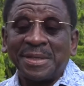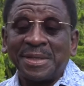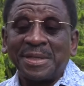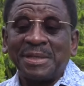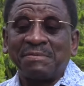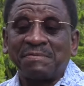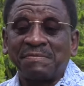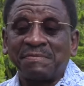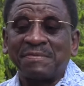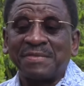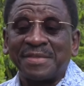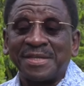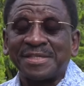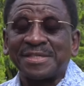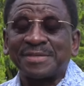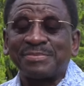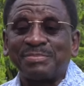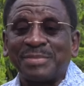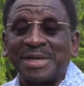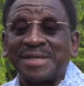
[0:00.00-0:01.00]
if
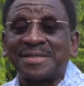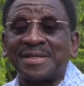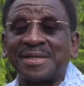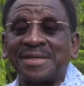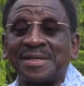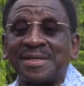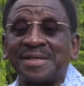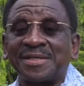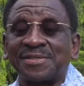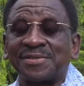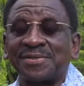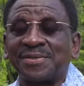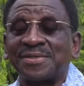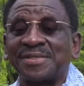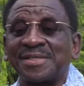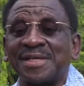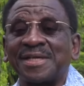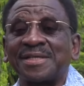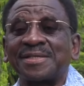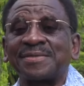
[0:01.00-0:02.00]
this matter is
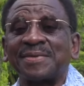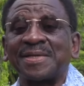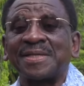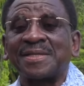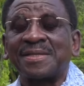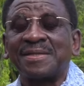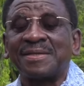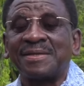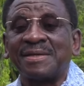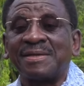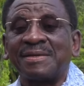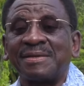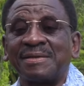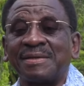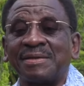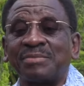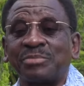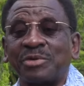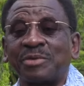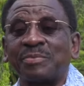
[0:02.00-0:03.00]
not dealt with
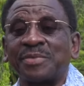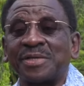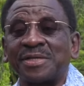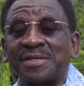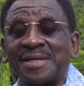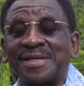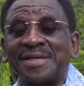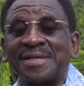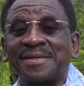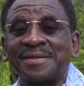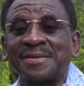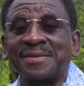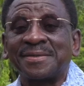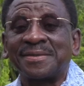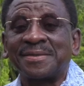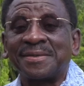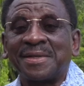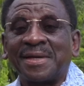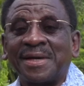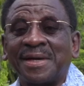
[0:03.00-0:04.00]
appropriately
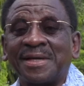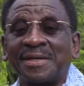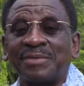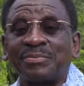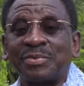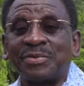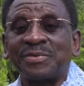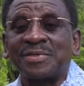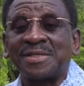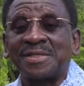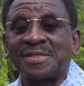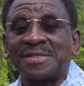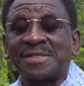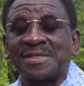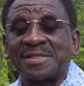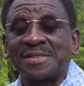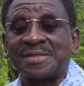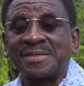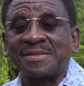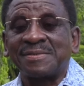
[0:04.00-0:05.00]
and put it
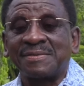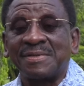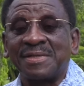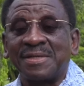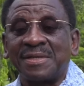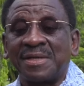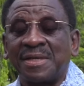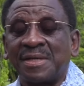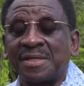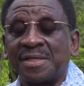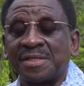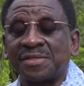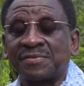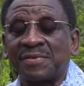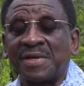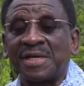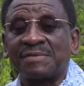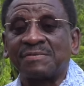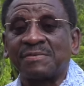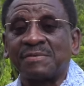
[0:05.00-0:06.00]
in its
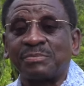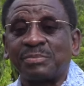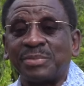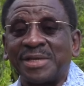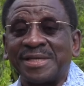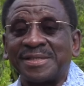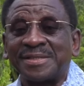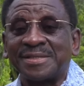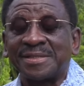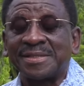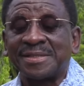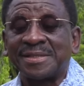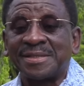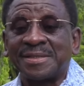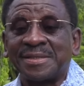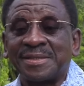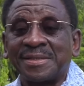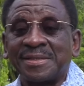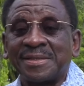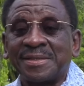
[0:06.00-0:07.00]
rightful place,
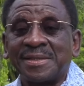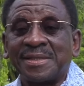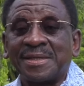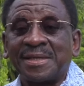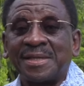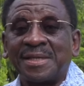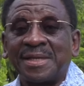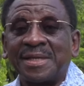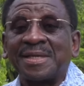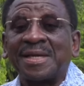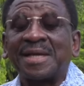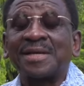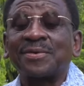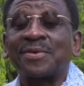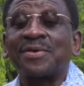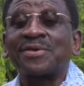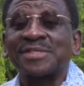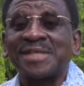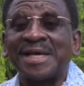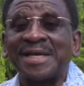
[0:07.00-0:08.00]
it can
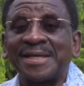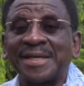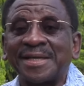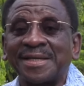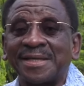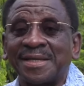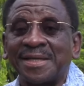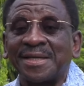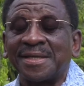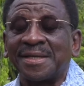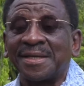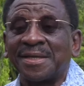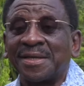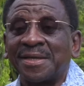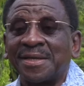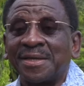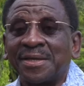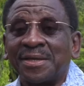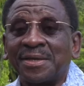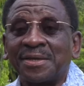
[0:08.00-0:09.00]
cause anarchy.
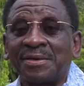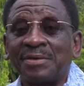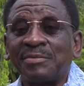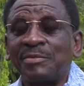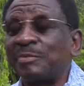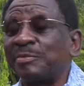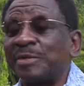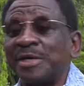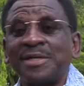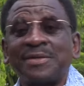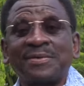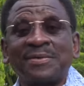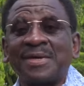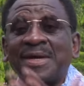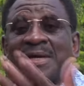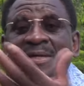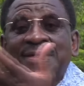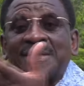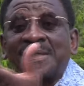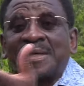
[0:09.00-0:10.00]
You remember in
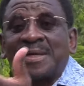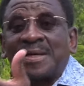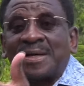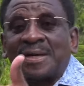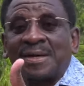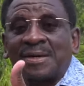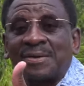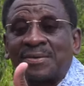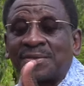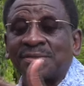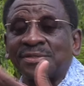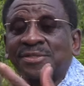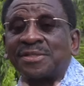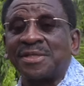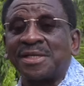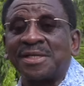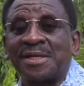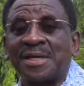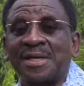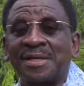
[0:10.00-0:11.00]
Uganda, across
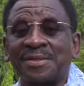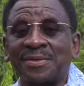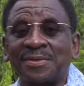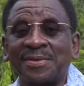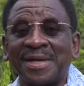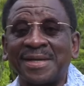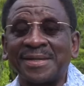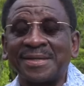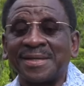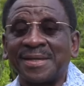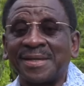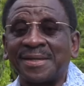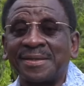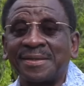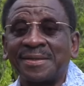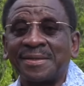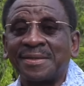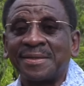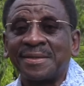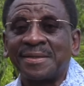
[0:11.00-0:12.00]
here in Uganda,
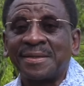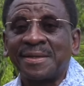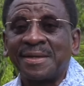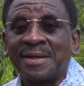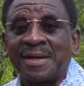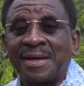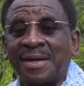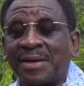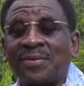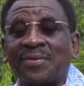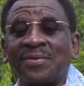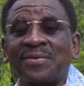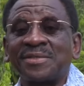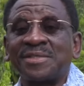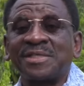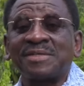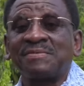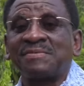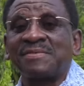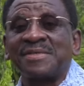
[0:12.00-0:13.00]
a whole
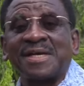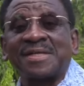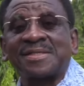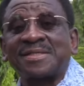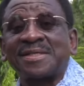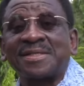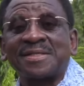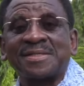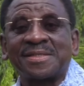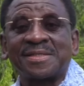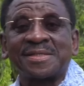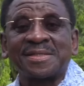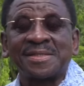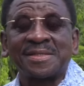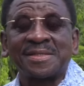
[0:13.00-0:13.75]
Chief Justice